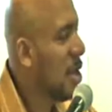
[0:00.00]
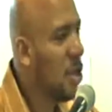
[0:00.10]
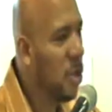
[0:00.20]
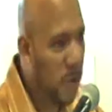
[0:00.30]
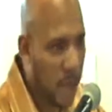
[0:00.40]

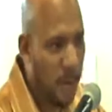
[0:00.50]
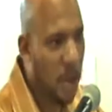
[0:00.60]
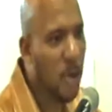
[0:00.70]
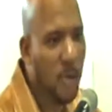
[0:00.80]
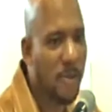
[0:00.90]
You can
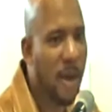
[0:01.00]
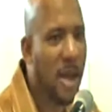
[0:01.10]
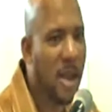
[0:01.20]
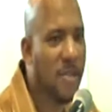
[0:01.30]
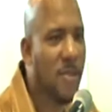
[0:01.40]
be used by
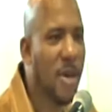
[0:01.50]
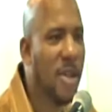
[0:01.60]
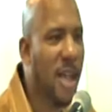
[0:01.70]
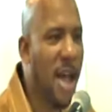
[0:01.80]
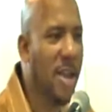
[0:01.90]
Allah
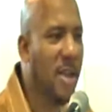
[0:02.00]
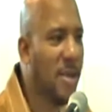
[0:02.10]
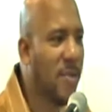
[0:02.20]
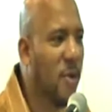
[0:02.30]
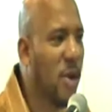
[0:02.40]
subhanahu wa
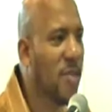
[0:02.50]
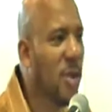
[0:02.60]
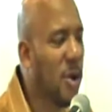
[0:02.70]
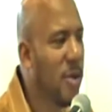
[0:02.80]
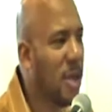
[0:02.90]
ta'ala for His
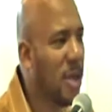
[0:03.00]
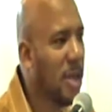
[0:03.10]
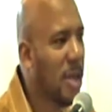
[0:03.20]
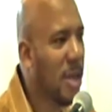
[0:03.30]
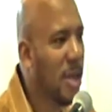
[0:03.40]
glory.
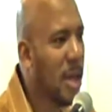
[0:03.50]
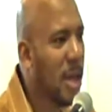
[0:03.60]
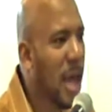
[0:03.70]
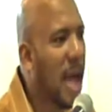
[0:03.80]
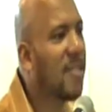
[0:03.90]

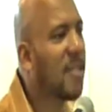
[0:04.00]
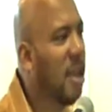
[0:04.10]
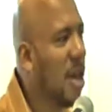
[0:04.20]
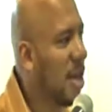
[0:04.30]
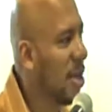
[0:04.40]
Ask
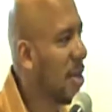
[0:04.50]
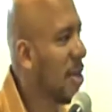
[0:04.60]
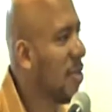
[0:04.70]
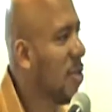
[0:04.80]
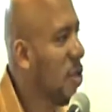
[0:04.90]
Allah
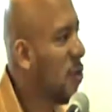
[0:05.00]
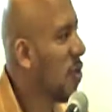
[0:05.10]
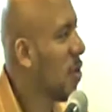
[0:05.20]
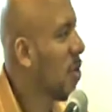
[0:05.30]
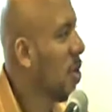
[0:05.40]
to
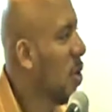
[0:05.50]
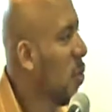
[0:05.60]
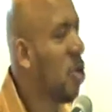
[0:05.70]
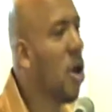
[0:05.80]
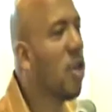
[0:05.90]
use you.
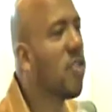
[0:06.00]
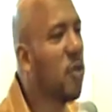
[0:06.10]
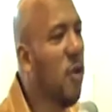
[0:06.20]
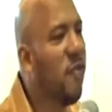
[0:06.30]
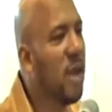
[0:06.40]
When you go to
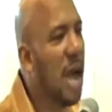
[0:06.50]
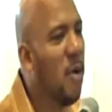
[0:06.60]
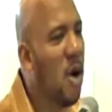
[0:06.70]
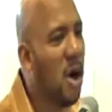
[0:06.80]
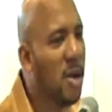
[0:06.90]
school from
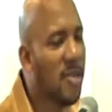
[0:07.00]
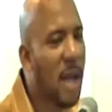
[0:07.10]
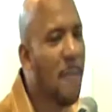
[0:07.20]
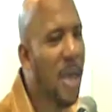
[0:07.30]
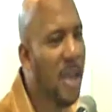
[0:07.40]
now on,
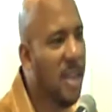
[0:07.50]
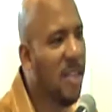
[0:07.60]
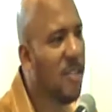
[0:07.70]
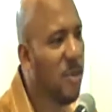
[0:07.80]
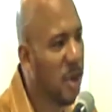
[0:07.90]
stop being a
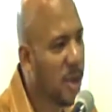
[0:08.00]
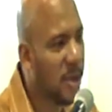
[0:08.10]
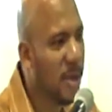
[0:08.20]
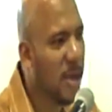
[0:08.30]
D student.